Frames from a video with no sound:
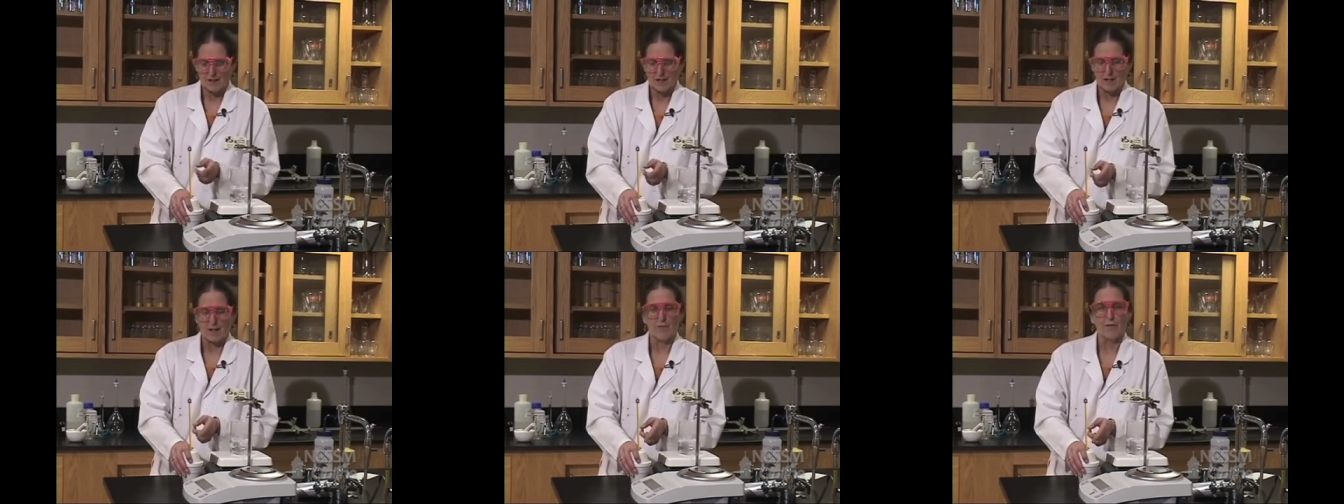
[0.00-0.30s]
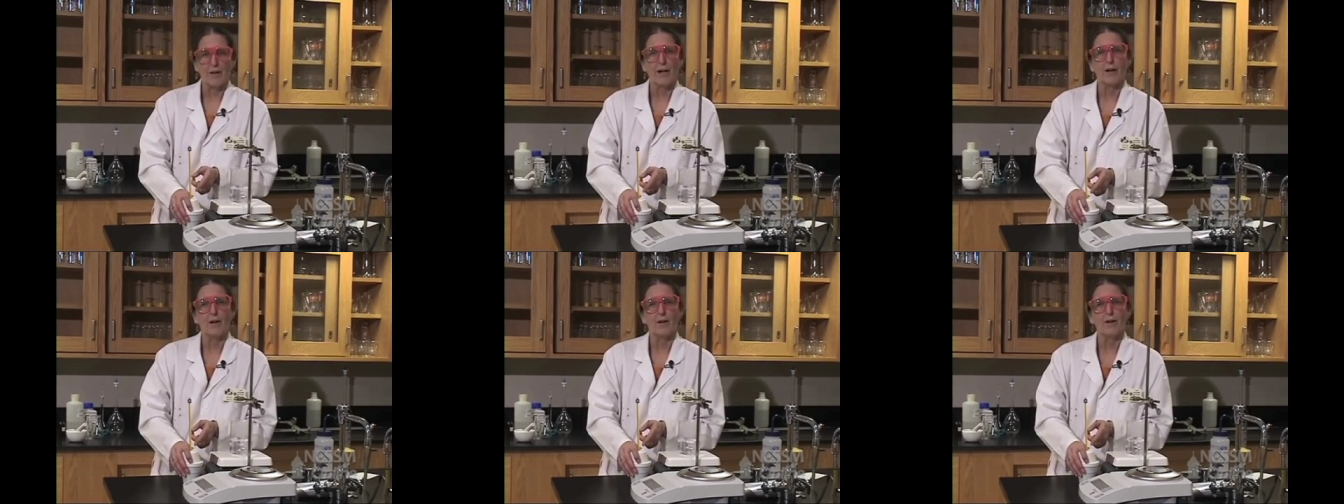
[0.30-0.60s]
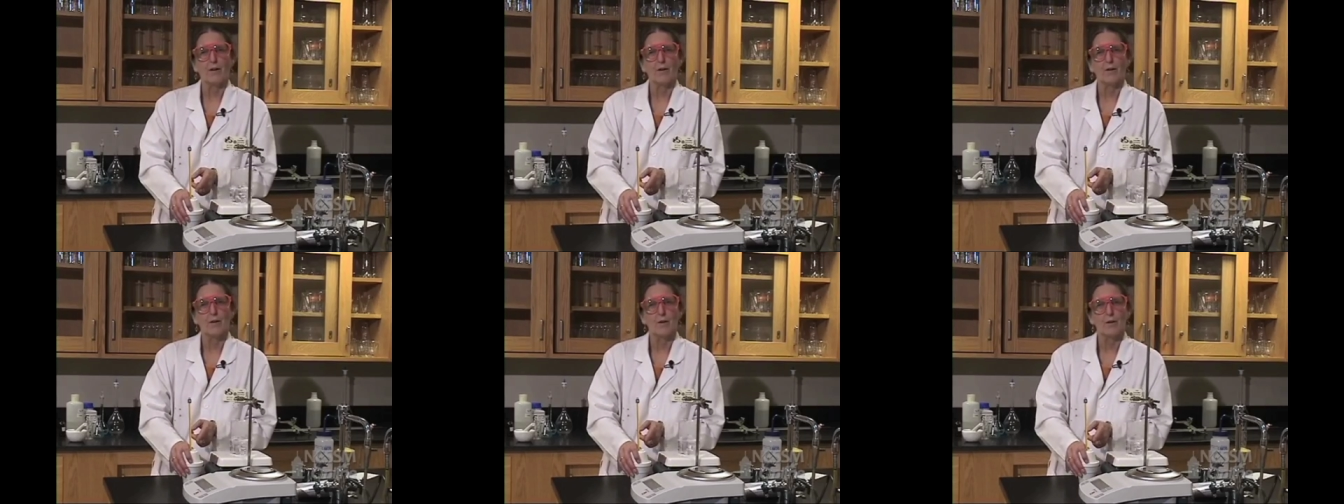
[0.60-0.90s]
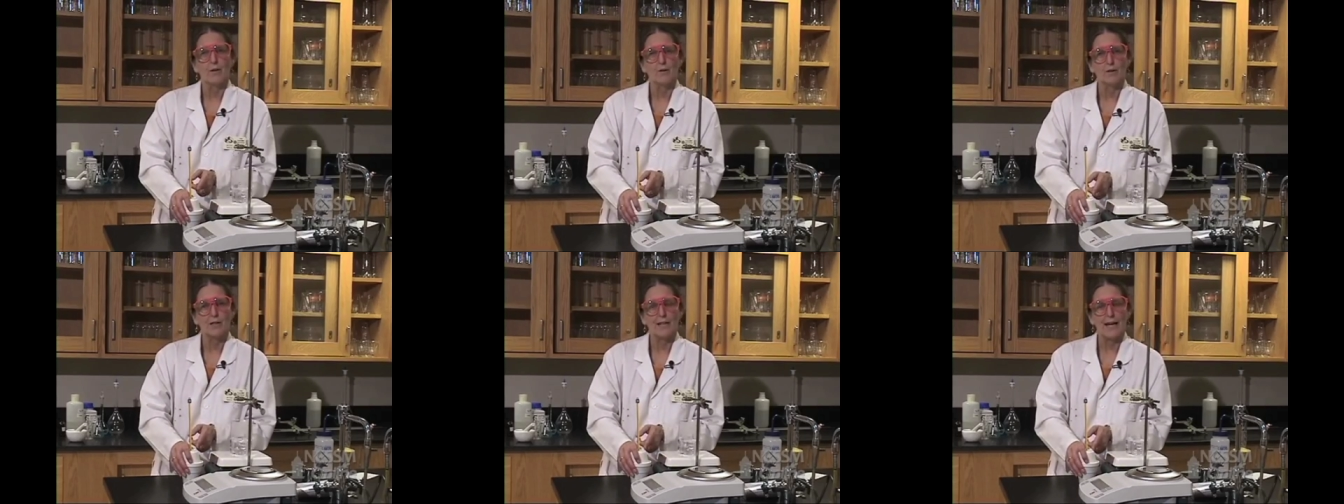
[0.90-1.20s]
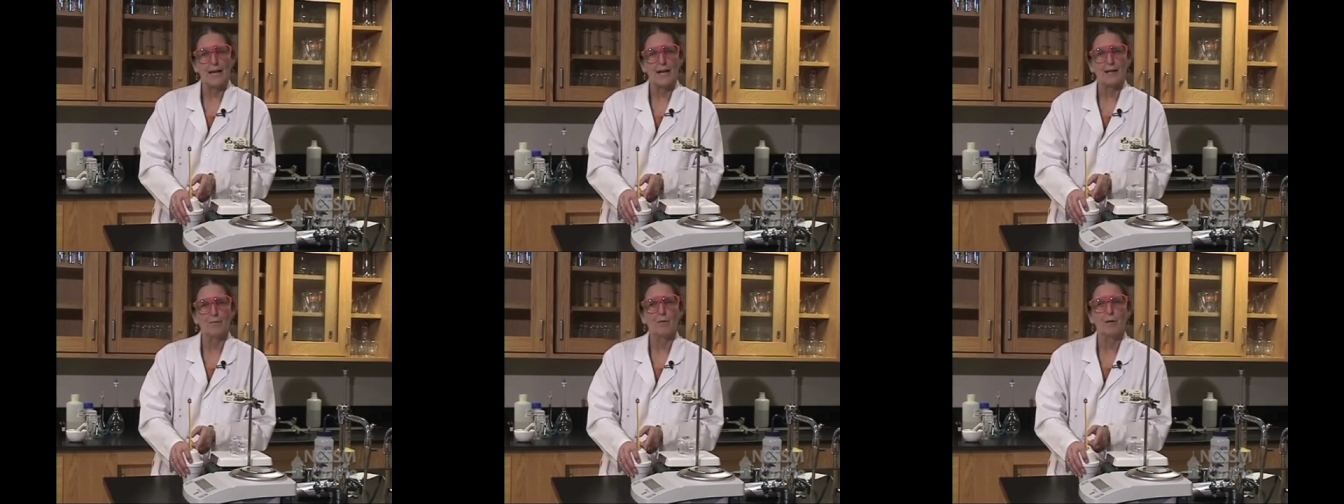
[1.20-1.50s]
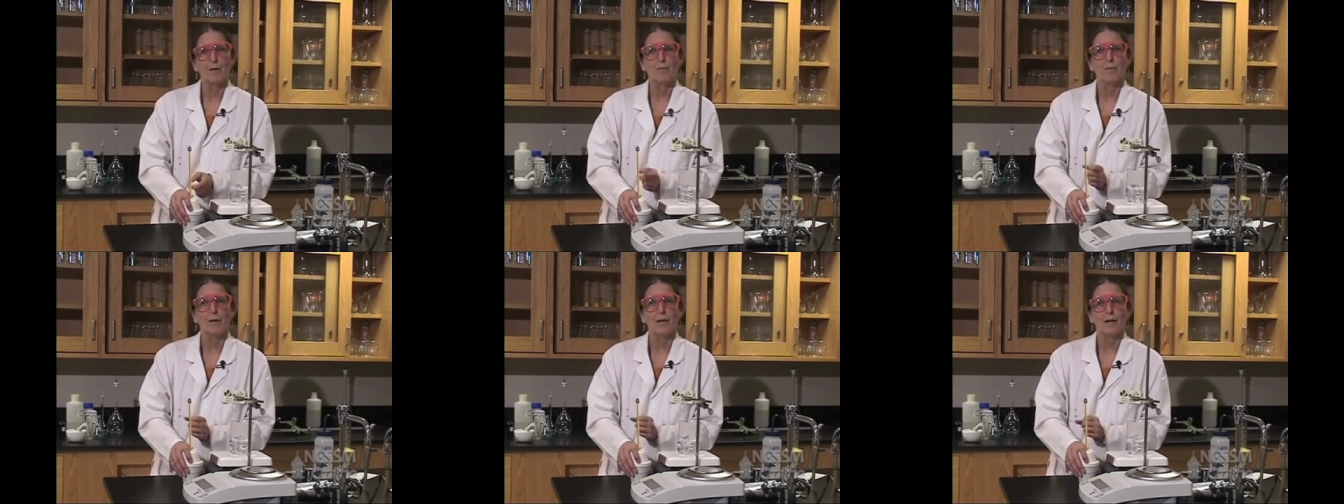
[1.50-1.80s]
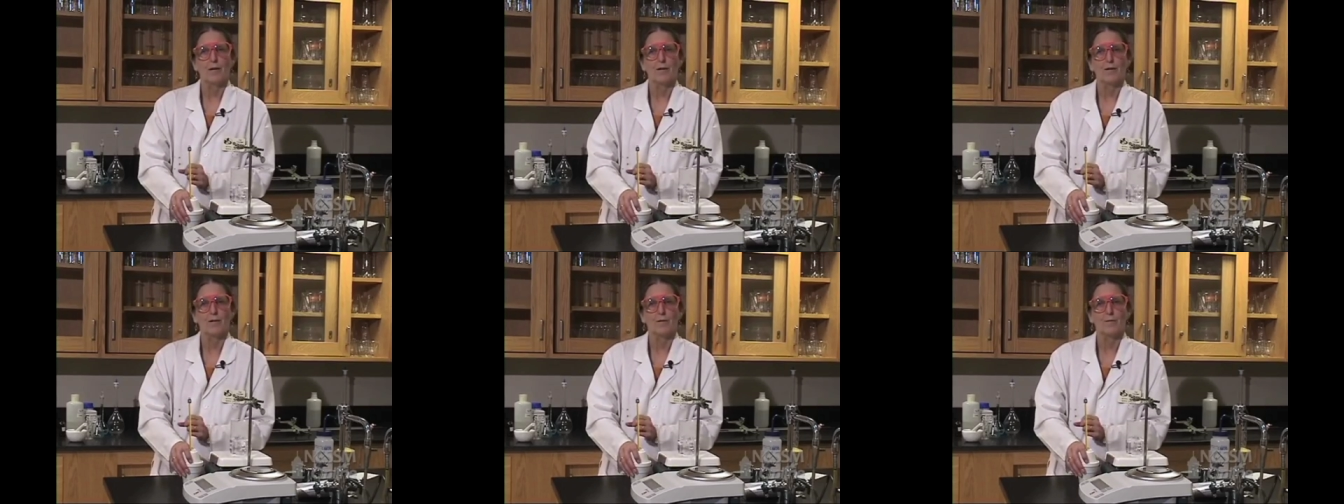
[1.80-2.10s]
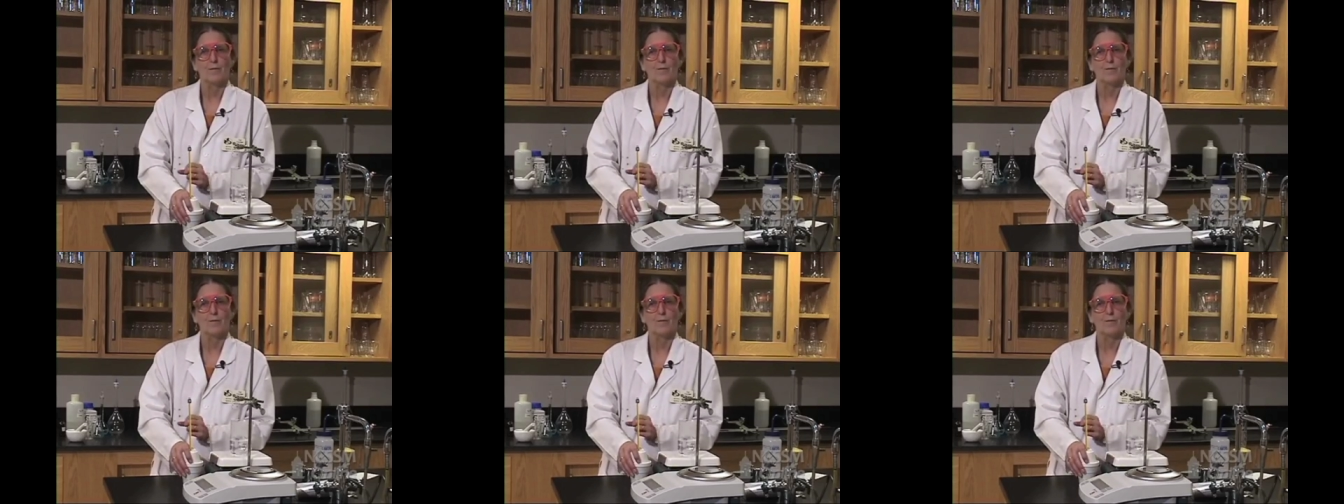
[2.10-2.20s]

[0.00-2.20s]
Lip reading: of our cadmium metal.